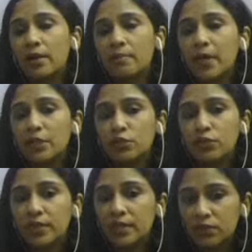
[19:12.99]
RM
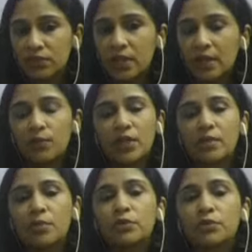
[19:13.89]
pass-through industry and
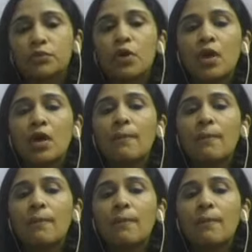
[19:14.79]
we're able to